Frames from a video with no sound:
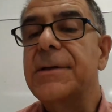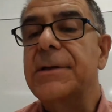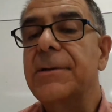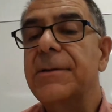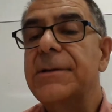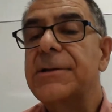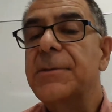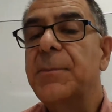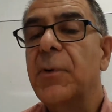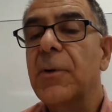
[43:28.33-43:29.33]
the unit
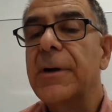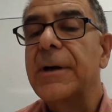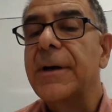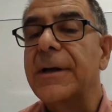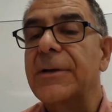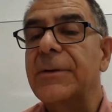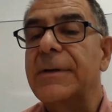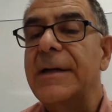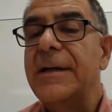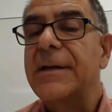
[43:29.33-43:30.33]
support a
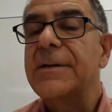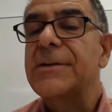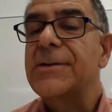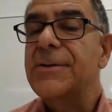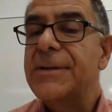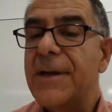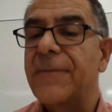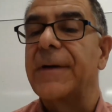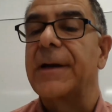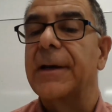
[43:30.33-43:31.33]
unique
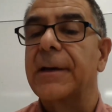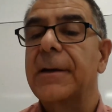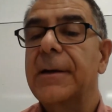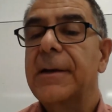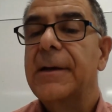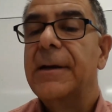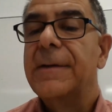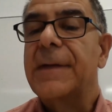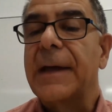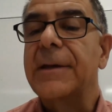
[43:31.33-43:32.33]
certificate
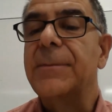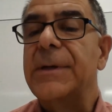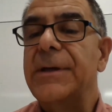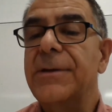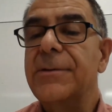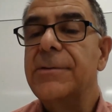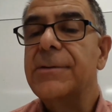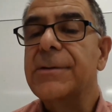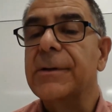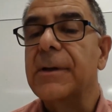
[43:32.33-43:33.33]
that can be
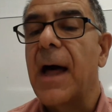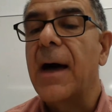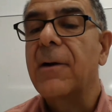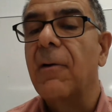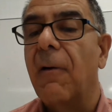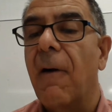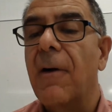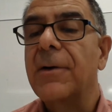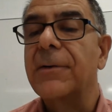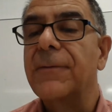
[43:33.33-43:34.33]
used to lock
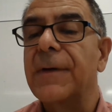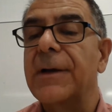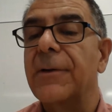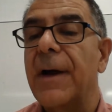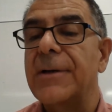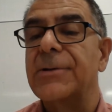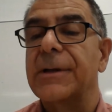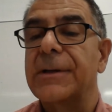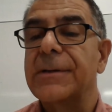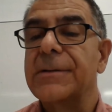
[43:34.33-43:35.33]
all configurations?
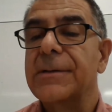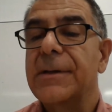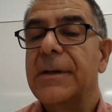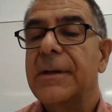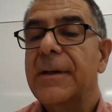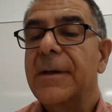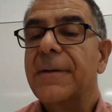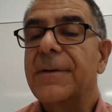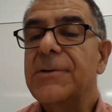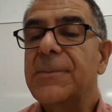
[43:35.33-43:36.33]

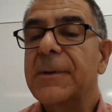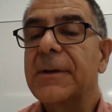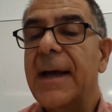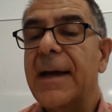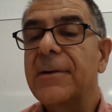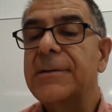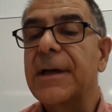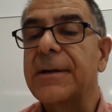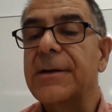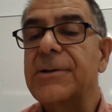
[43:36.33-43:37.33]
This would allow
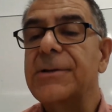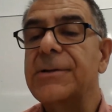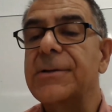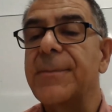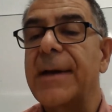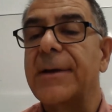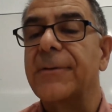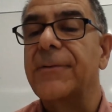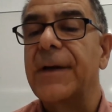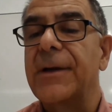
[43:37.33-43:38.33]
technicians to make
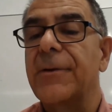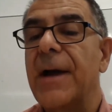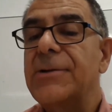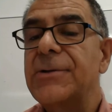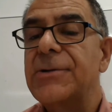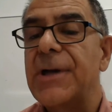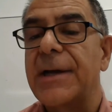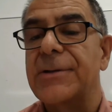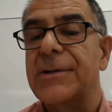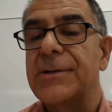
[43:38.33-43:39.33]
configuration
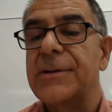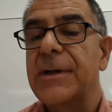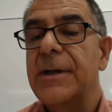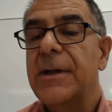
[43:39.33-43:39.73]
changes,